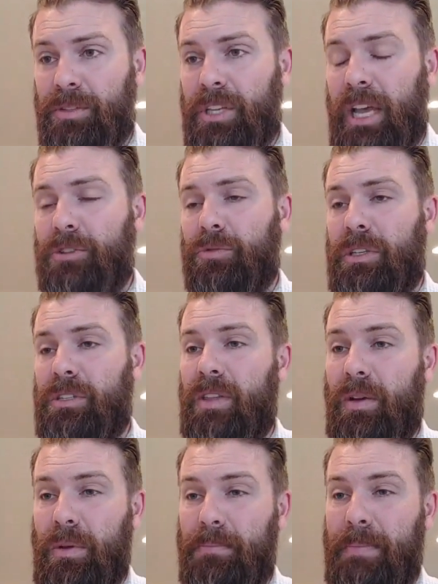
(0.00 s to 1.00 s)
scheduling so
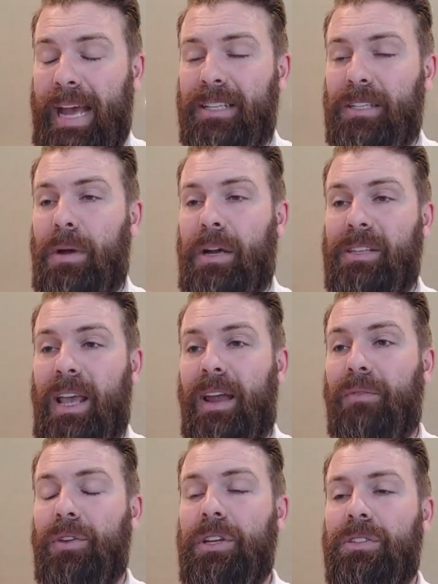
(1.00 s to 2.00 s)
that we maximize
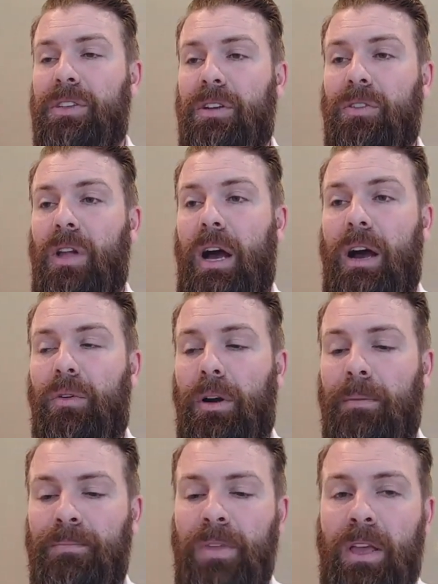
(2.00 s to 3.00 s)
every single hour.